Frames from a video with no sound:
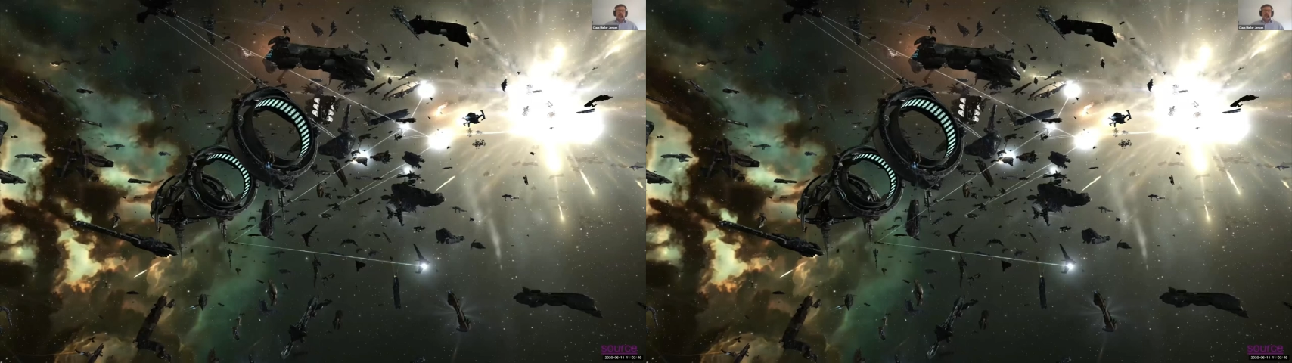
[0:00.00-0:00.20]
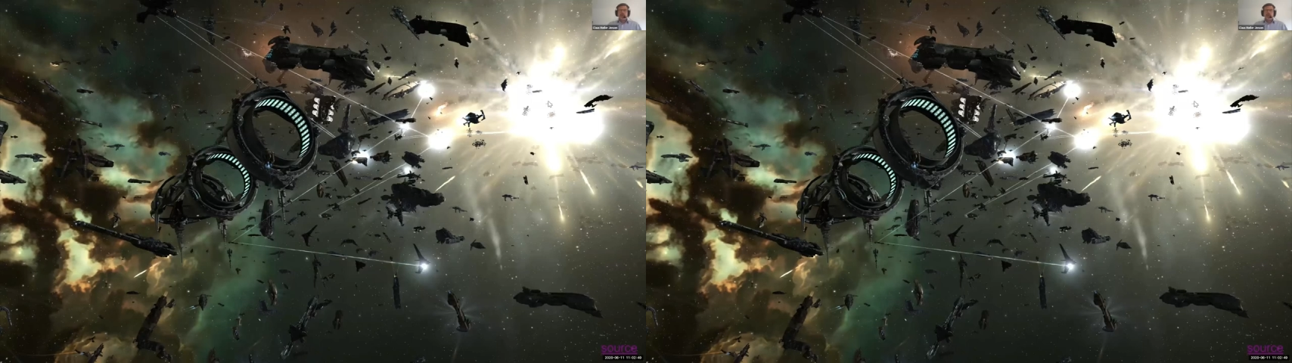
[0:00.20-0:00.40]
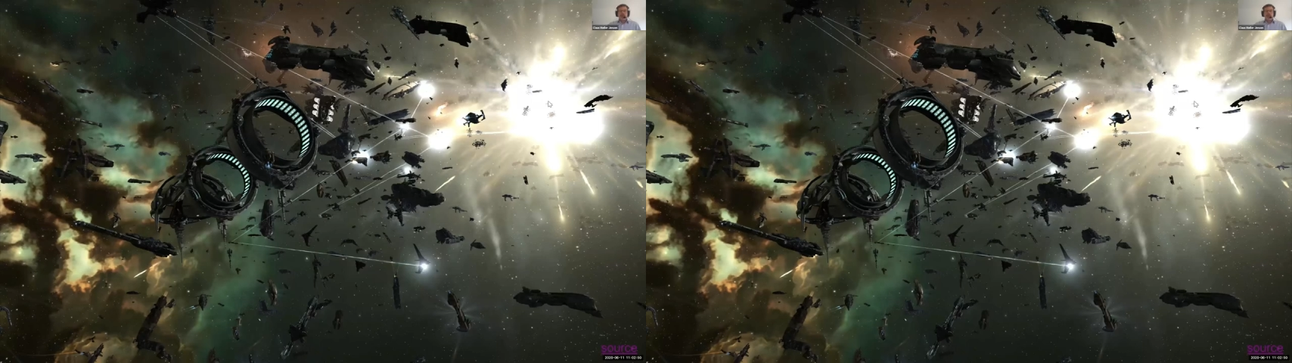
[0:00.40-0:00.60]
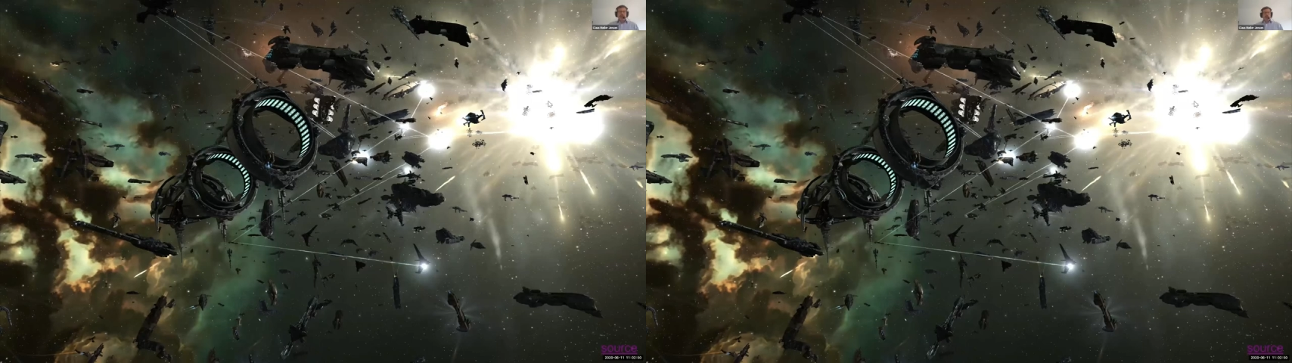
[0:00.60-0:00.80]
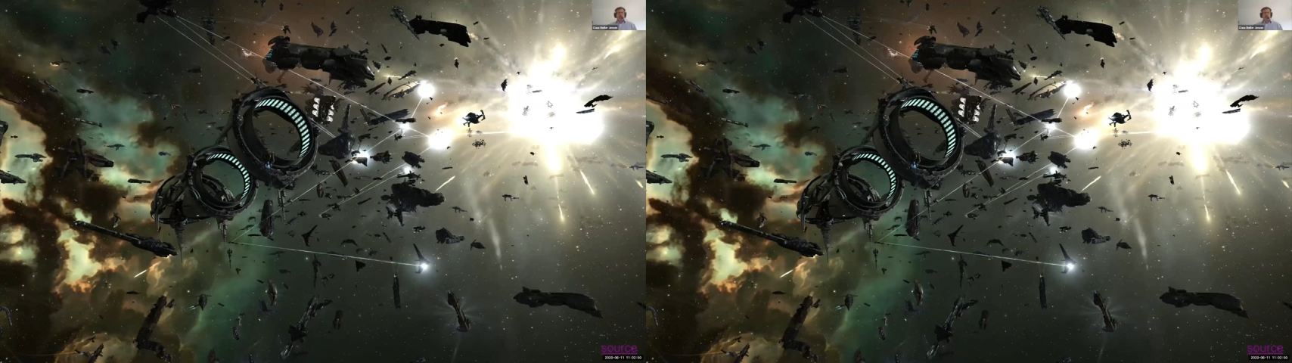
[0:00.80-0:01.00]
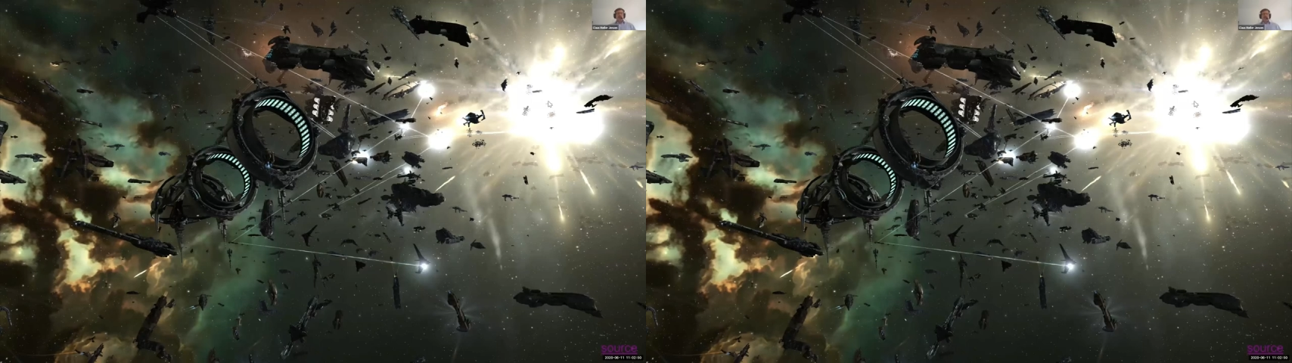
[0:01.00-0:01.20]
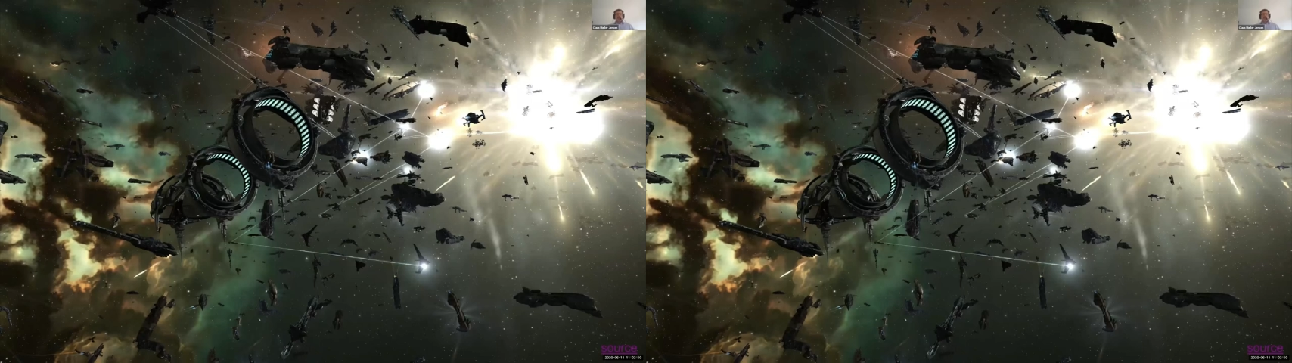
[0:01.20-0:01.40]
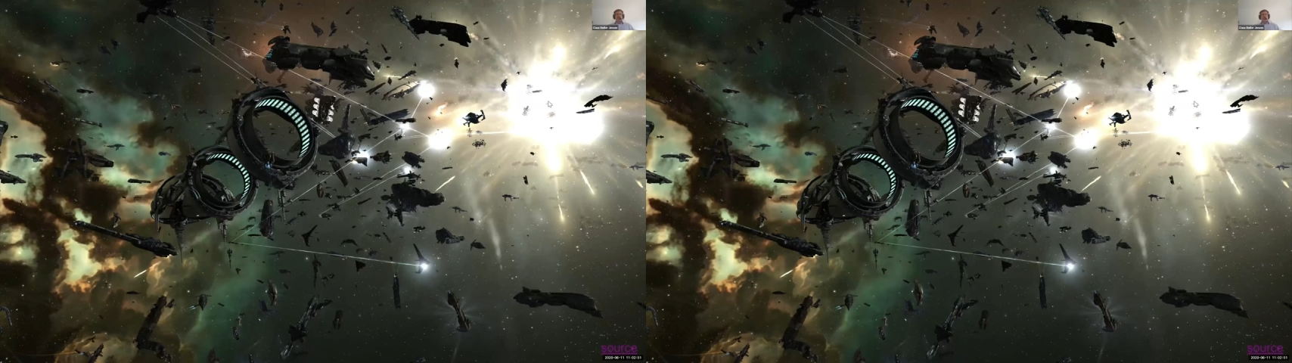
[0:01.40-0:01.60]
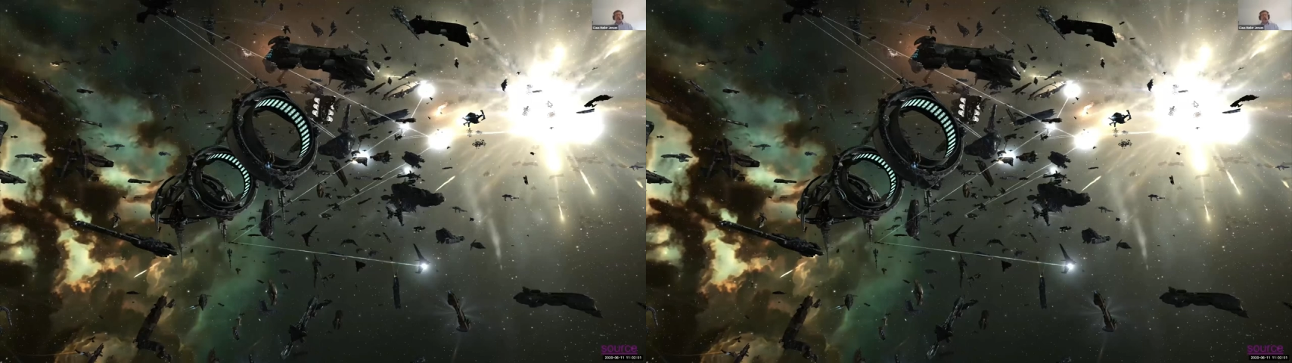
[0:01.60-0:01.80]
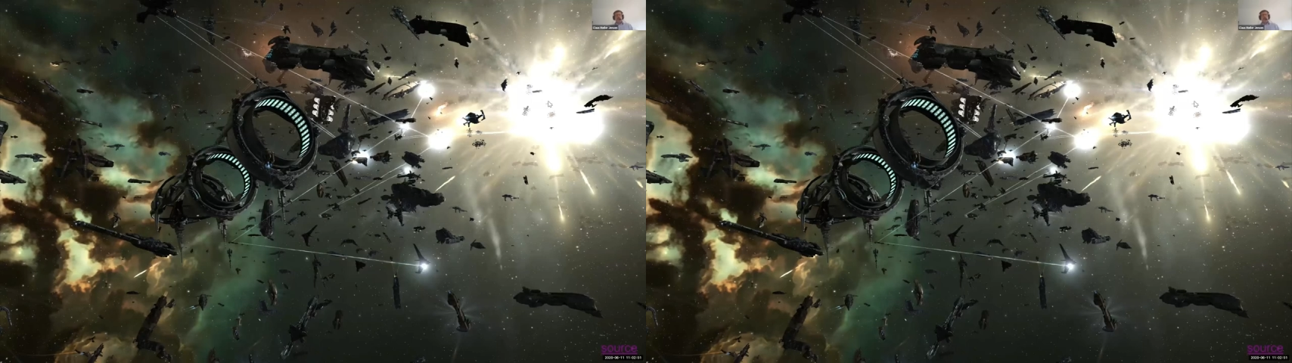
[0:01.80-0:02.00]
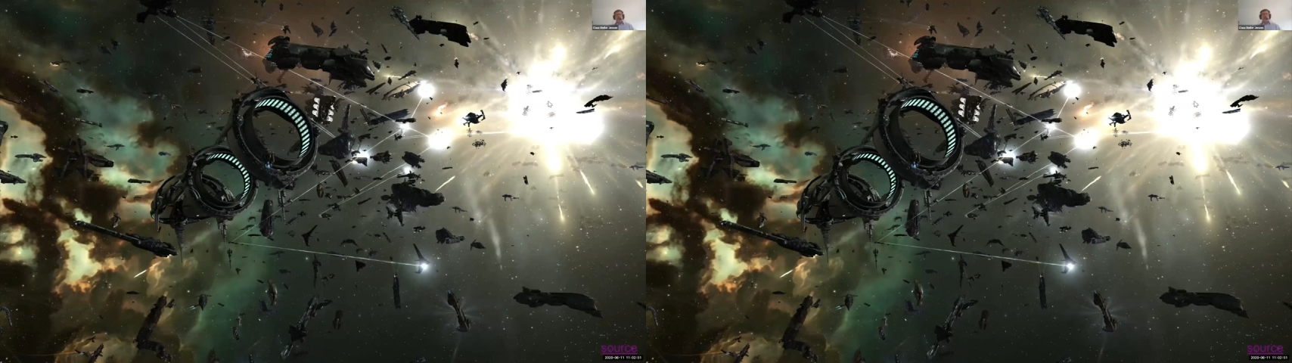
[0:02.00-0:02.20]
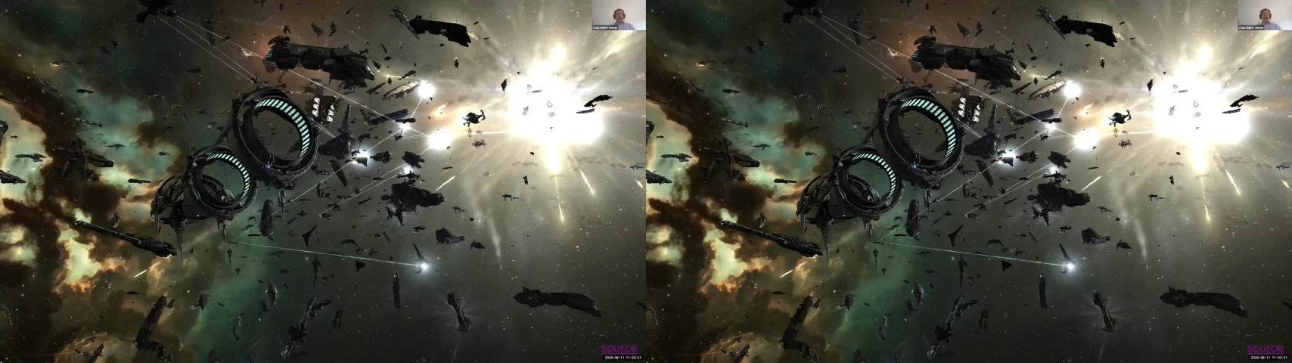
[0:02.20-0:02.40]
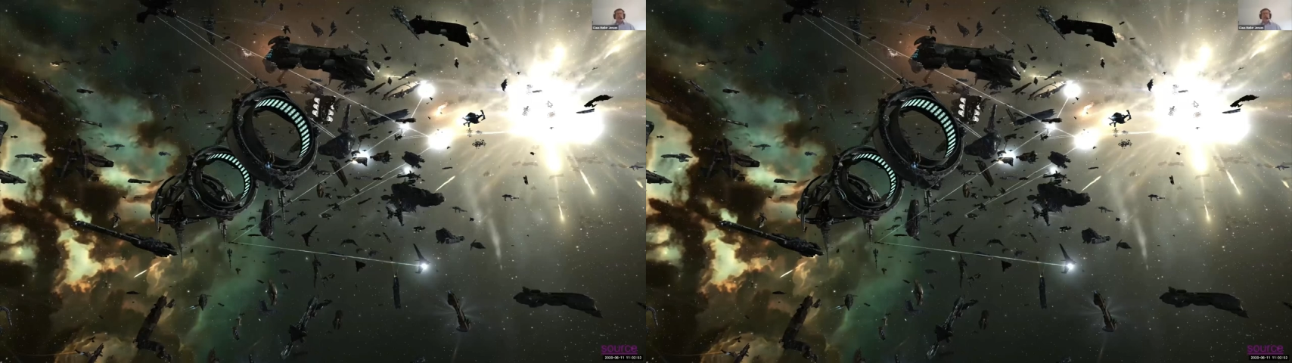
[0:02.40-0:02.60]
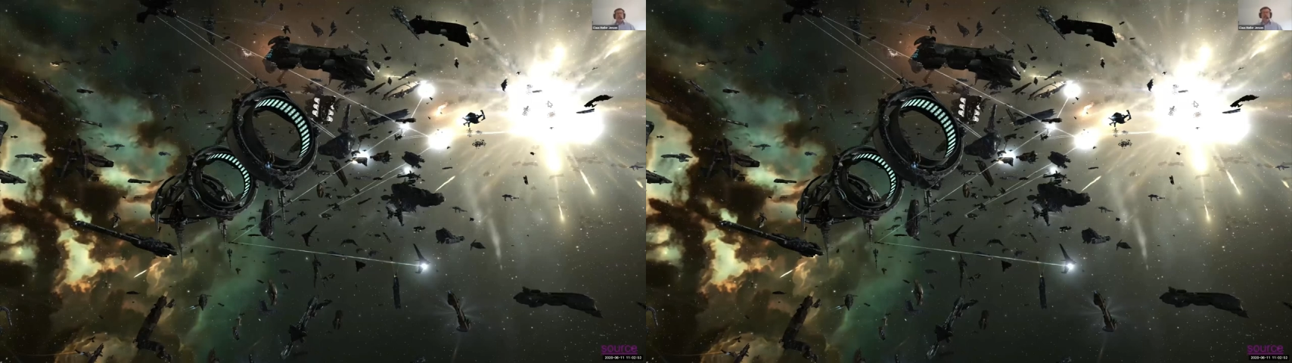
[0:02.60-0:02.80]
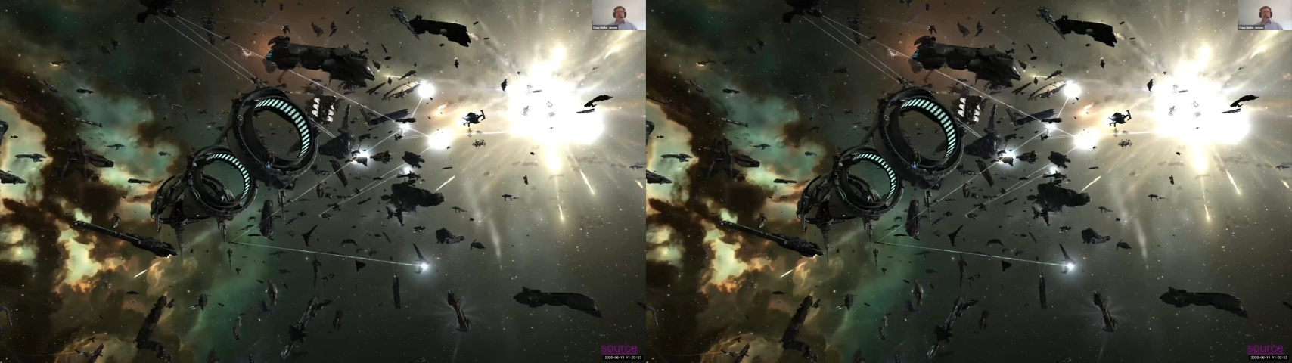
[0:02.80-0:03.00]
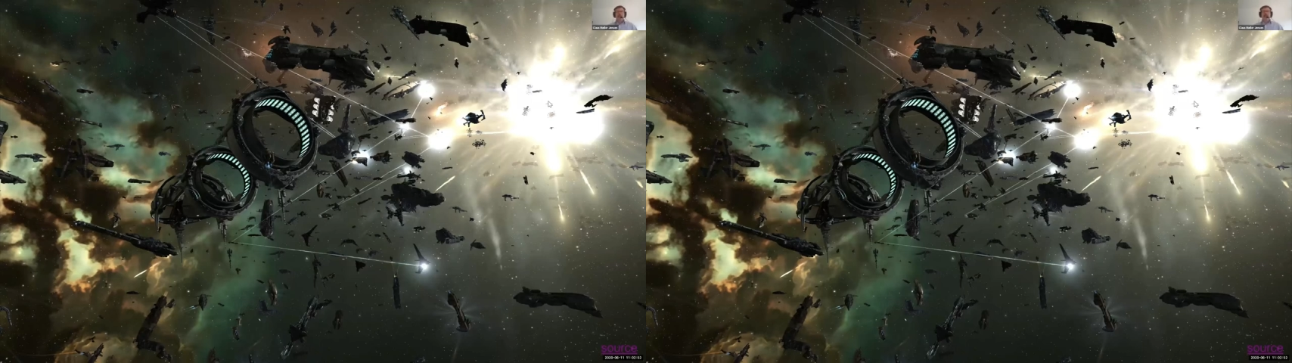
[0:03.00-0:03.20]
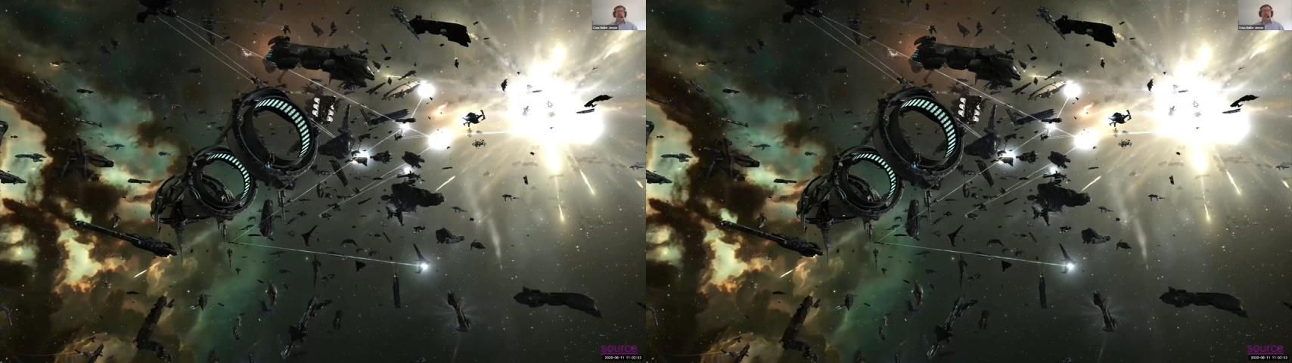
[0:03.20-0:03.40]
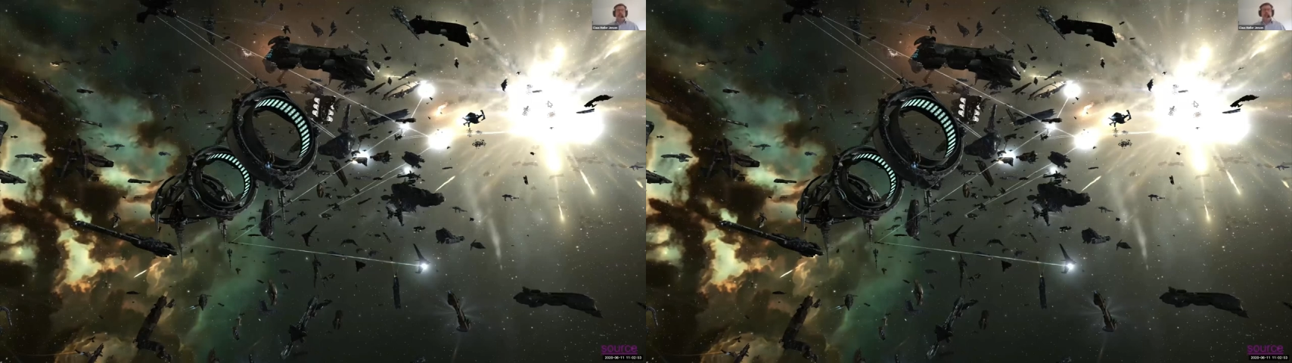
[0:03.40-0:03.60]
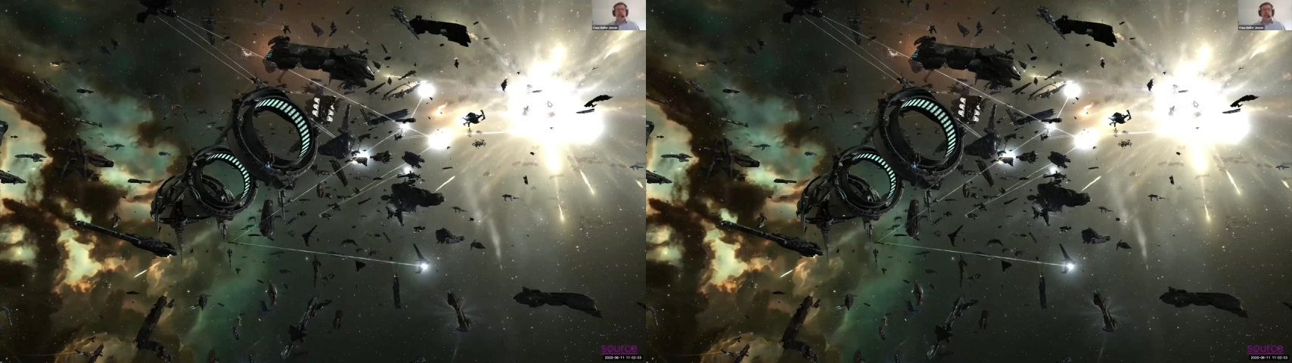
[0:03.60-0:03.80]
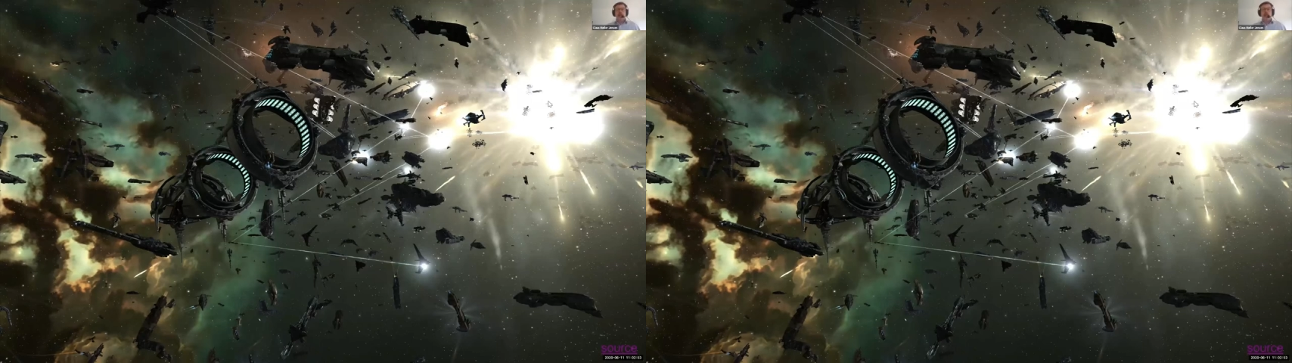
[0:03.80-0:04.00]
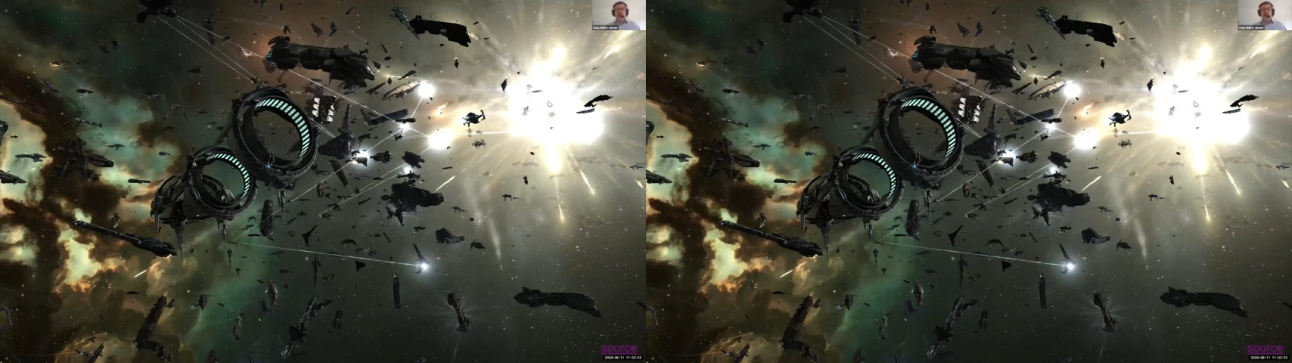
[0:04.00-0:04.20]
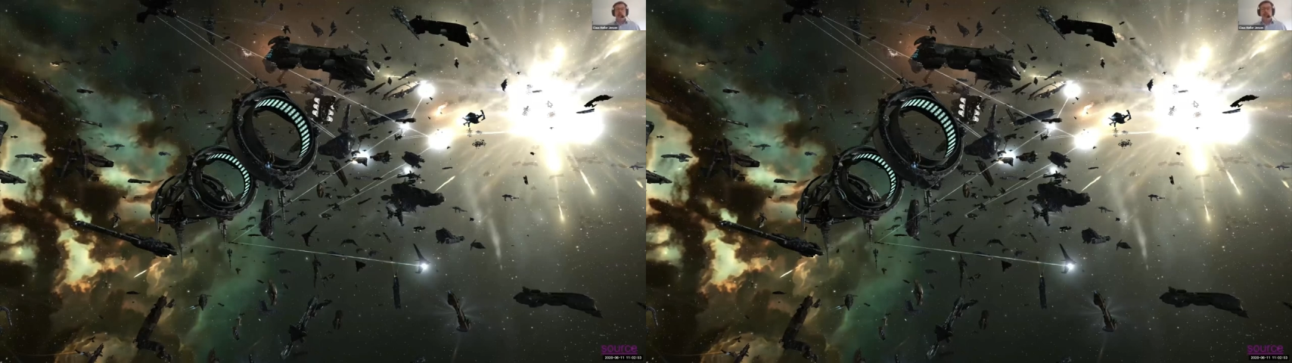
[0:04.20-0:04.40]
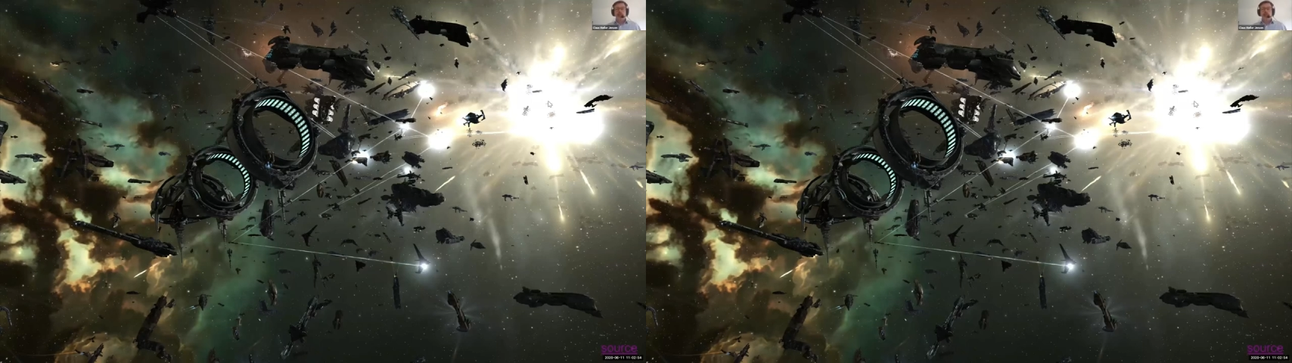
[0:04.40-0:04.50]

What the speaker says: [unreadable: no face in view]